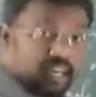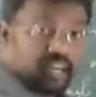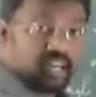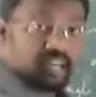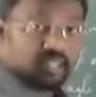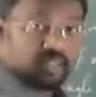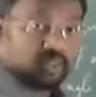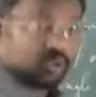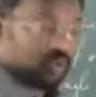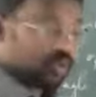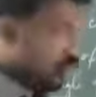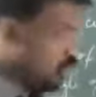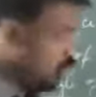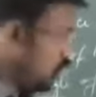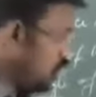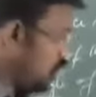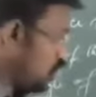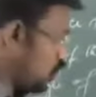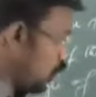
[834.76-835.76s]

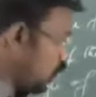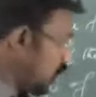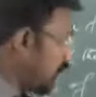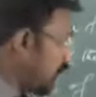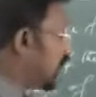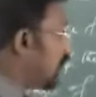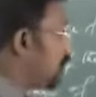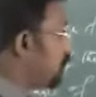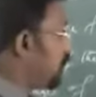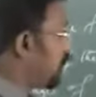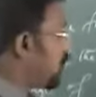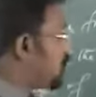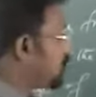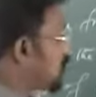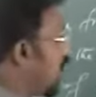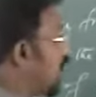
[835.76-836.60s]
also, so that it becomes